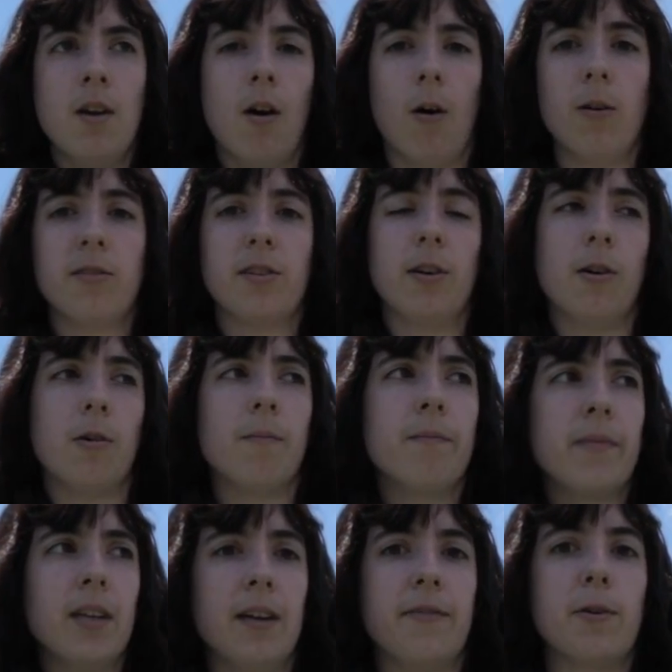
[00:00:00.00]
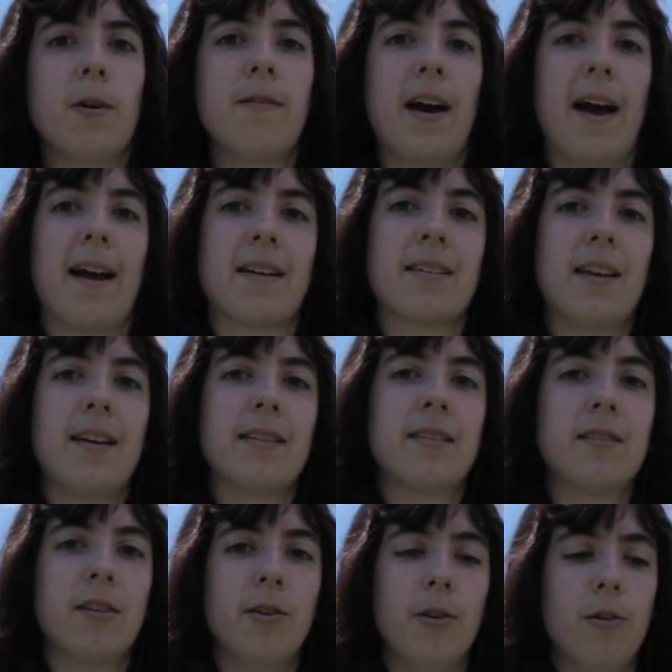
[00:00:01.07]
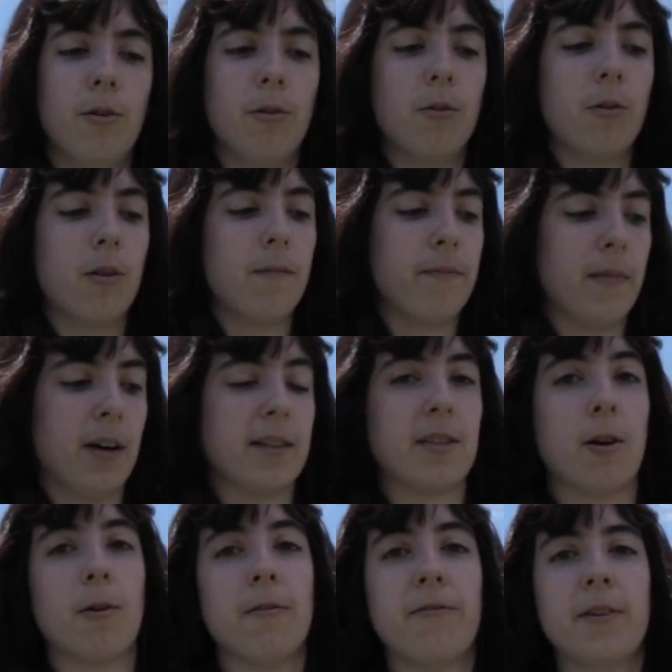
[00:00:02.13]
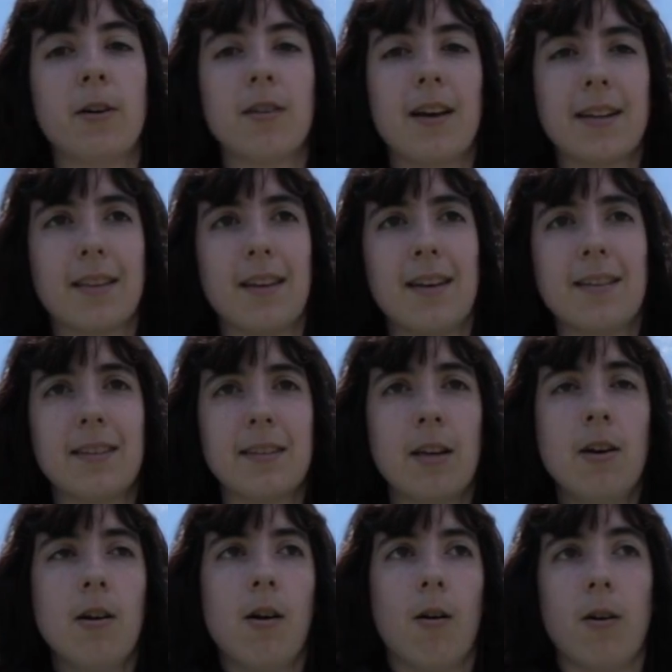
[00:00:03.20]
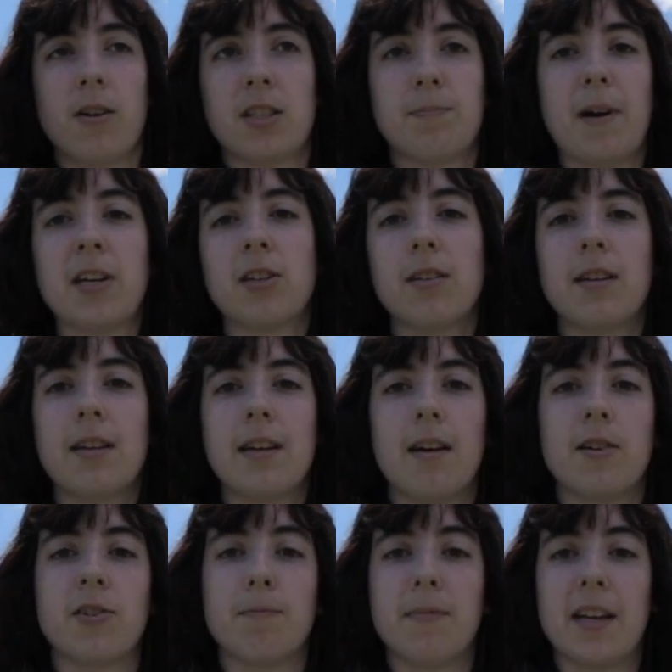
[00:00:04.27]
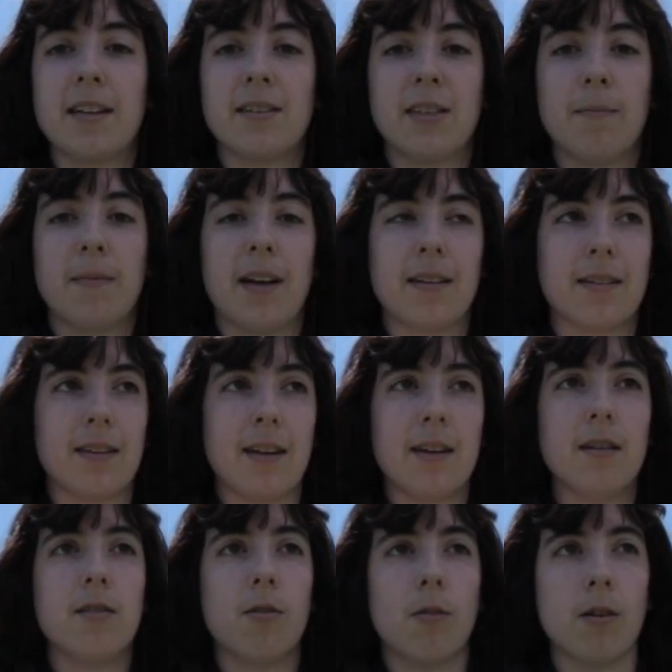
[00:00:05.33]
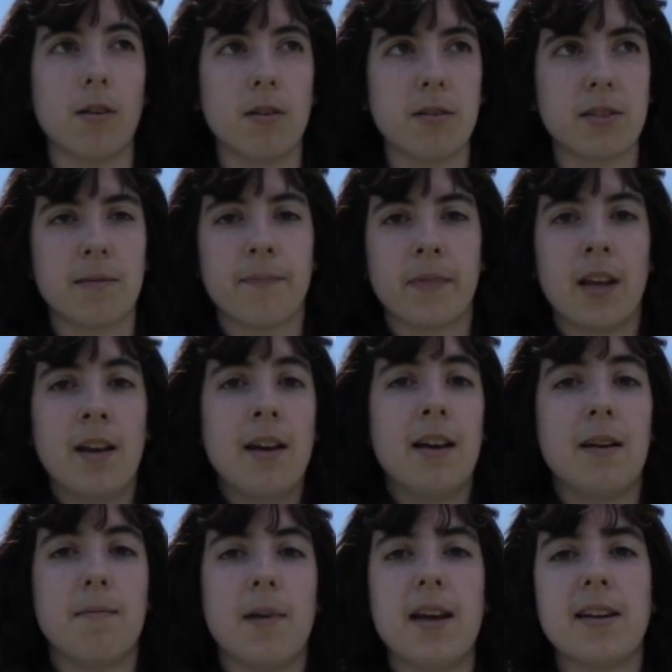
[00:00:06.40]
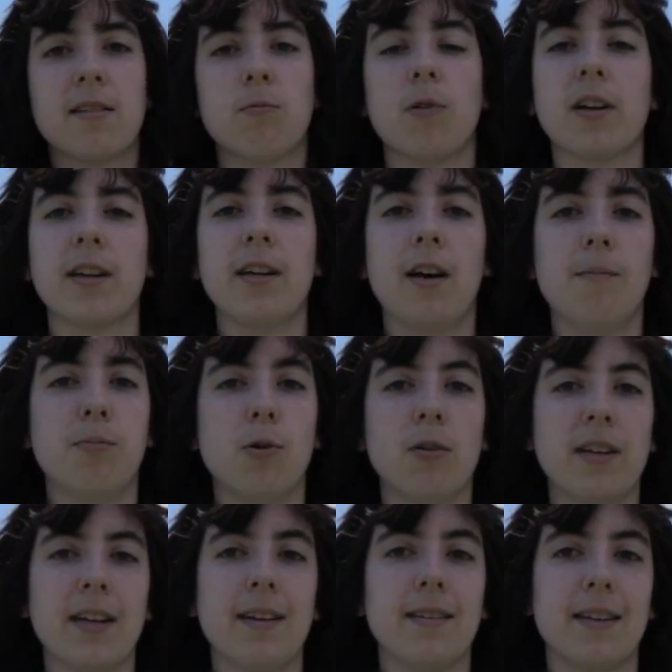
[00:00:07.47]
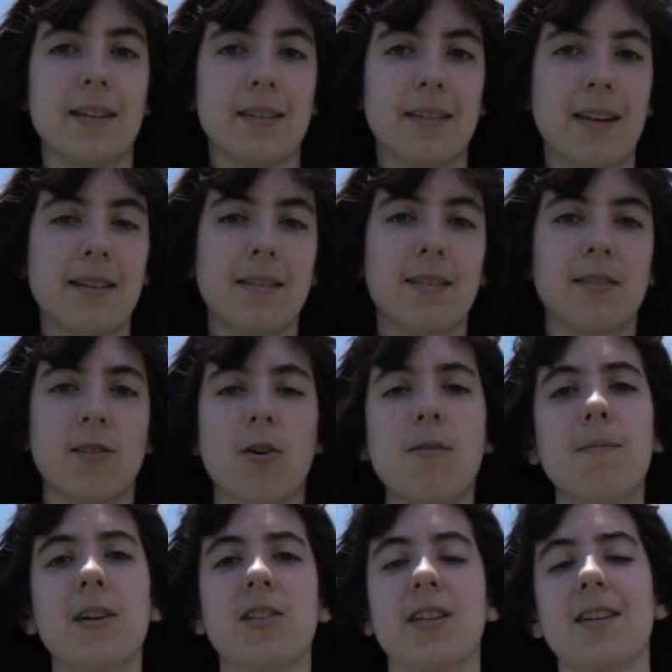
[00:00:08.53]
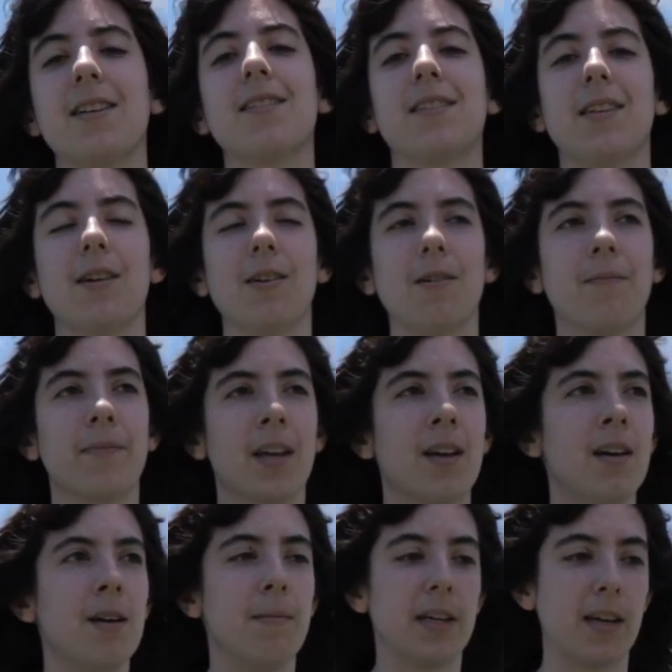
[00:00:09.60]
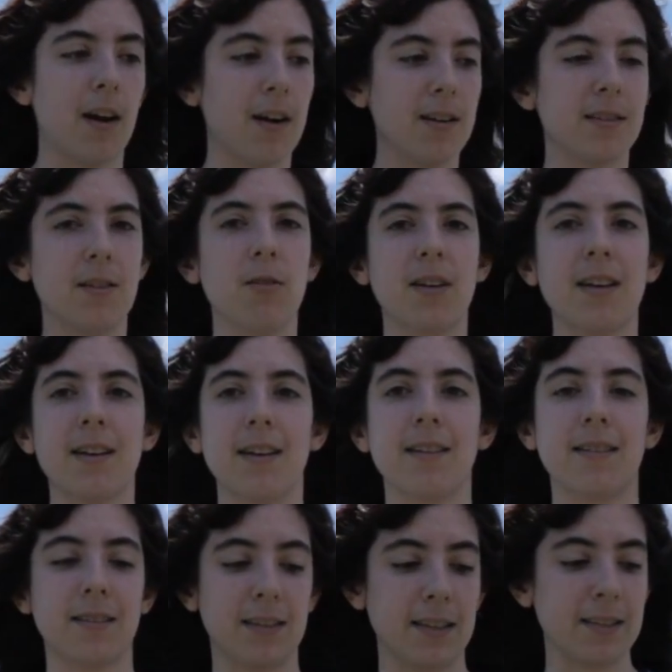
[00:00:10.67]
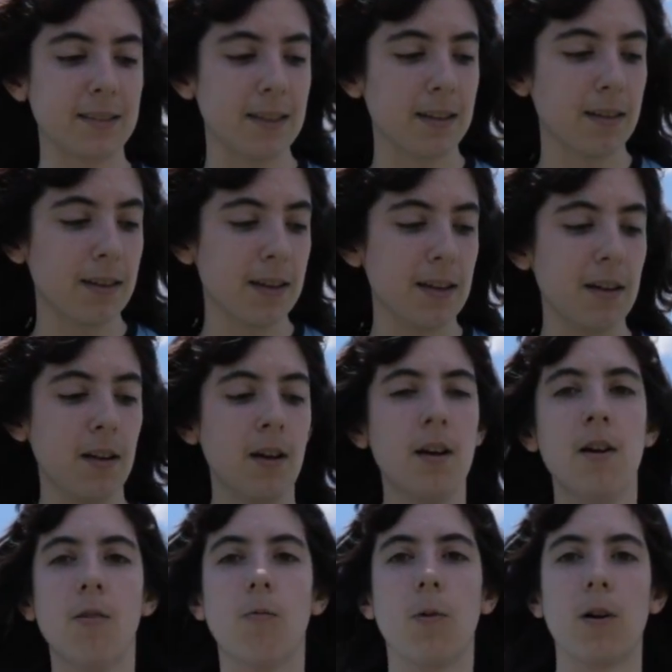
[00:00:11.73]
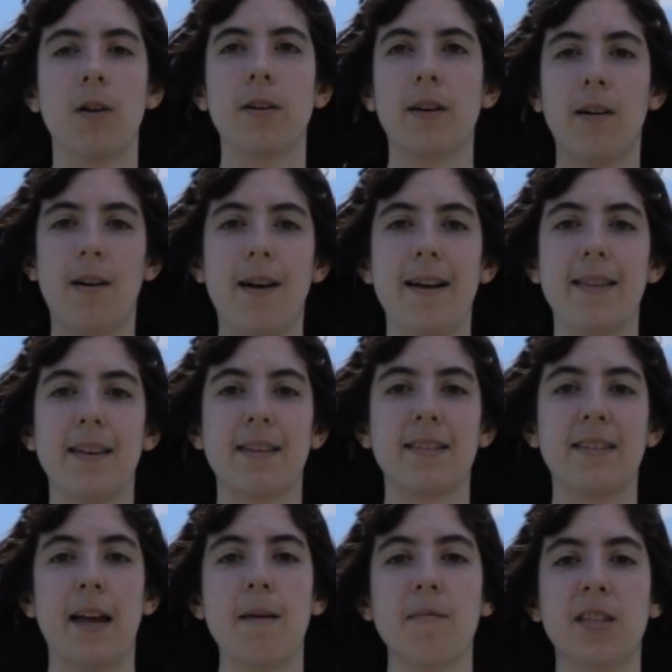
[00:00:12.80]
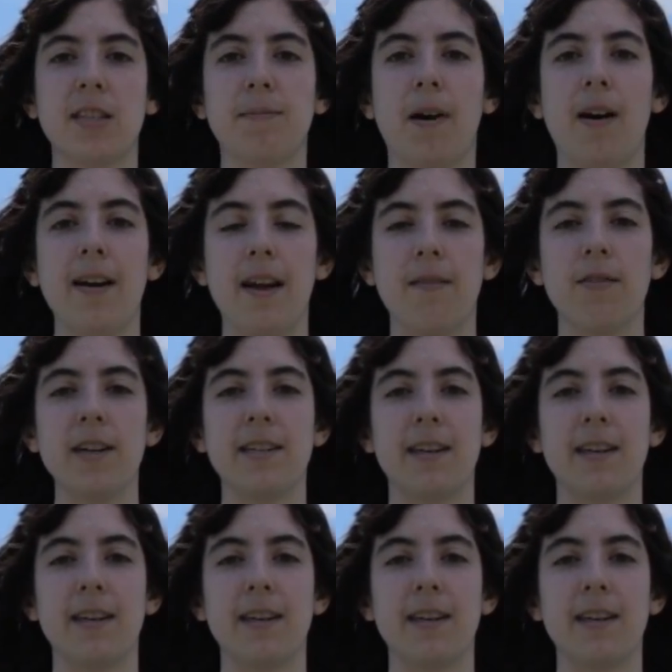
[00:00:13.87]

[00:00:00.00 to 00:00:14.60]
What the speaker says: Also, if you have access to a turf field like this, or especially a gymnasium that's indoors, it makes working on pulling and distance so much easier because you can consistently work at the same spot every